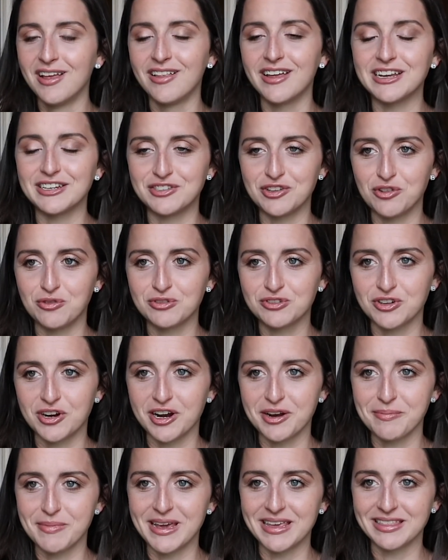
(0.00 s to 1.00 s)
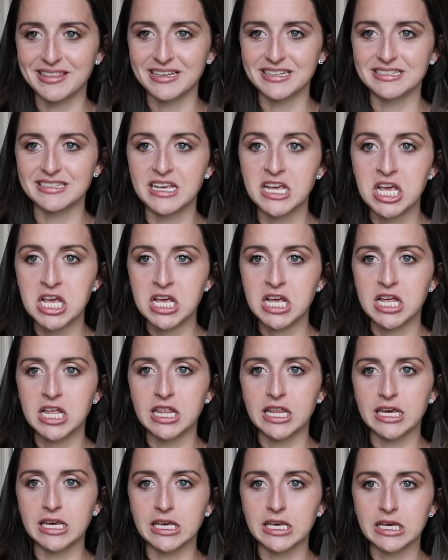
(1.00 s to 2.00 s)
Like, don't try to make this
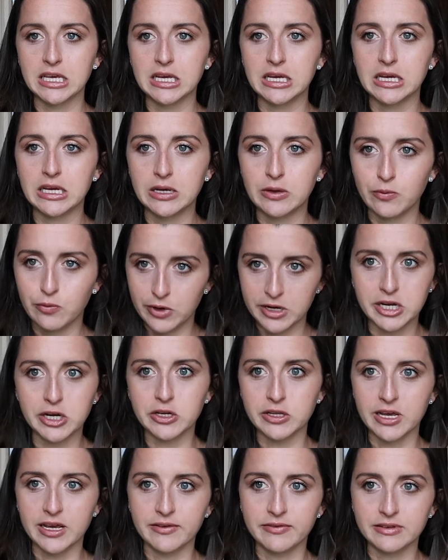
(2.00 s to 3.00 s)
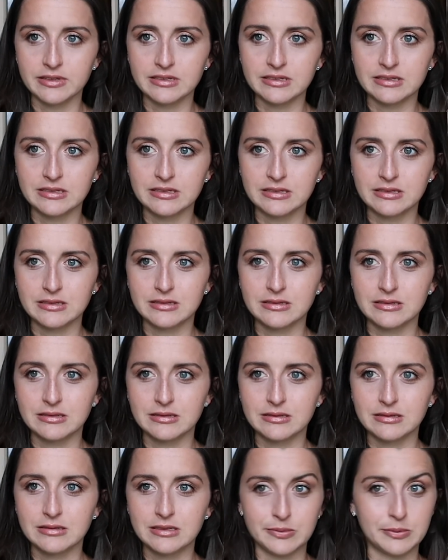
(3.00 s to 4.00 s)
like what your life is
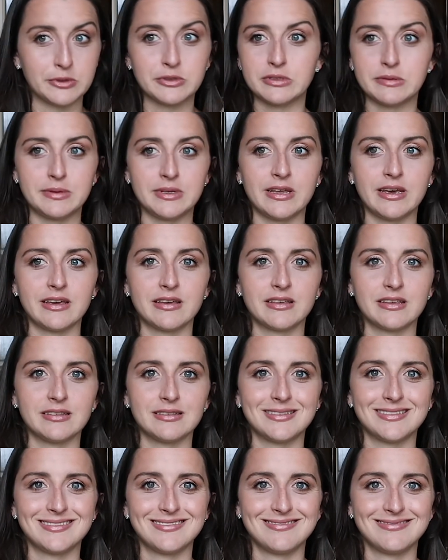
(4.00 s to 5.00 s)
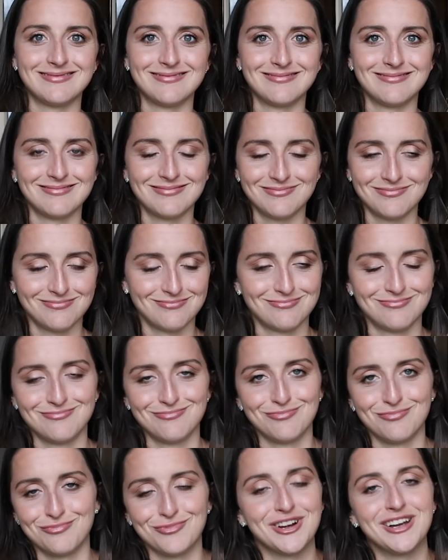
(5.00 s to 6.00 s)
supposed to be like, because
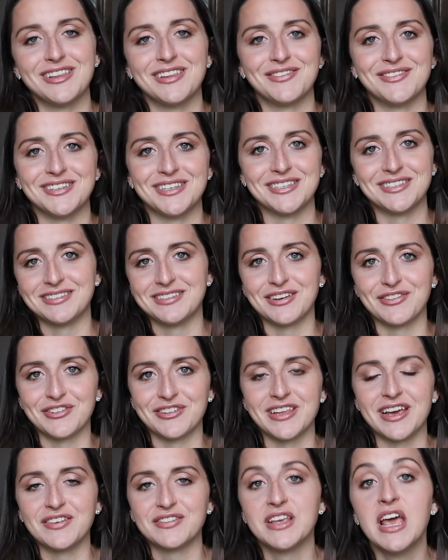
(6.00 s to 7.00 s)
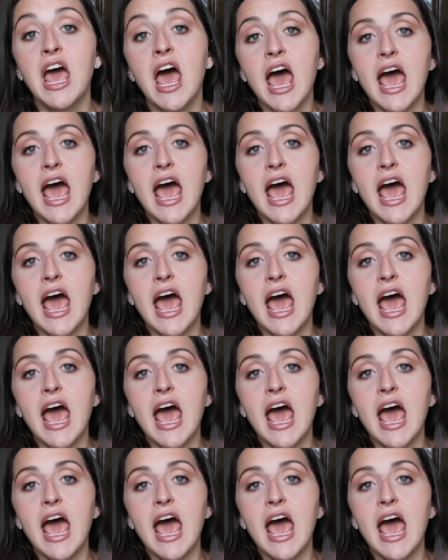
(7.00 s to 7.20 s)
we're all living different lives.